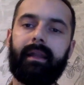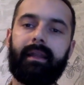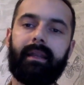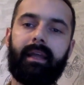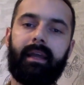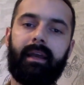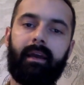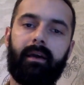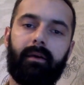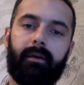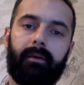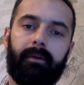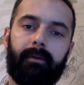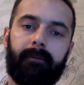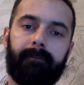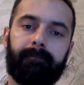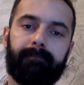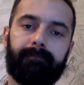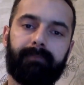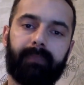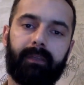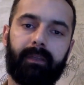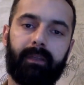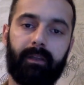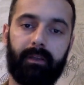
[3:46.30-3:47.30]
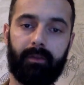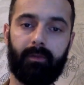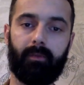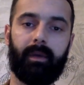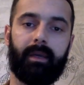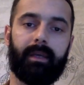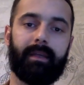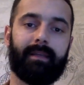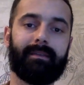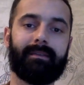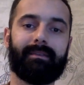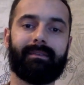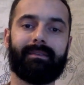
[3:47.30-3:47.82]
Now, another
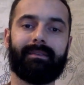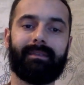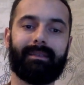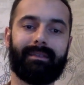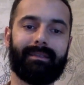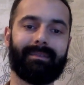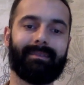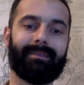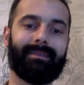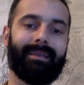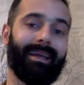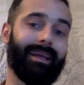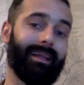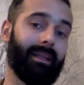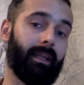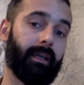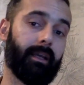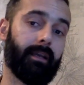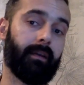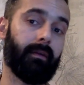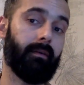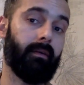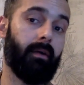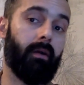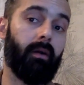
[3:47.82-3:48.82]
way is you can say like,